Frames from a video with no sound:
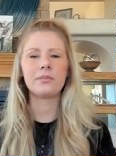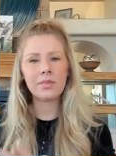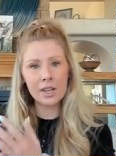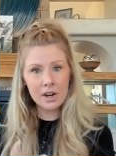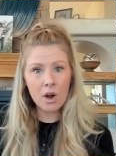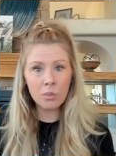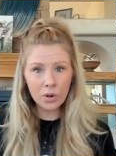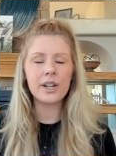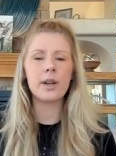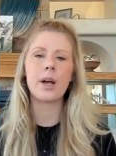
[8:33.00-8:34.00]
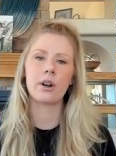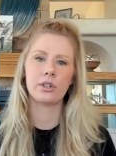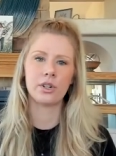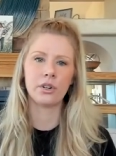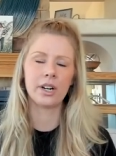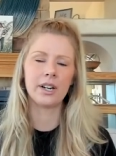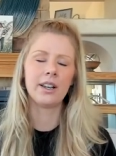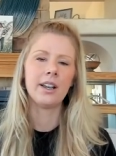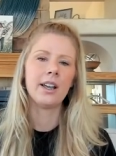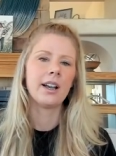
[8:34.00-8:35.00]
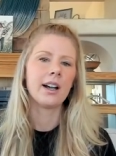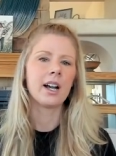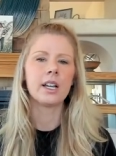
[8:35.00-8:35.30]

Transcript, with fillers: and not worry about our children. Uh,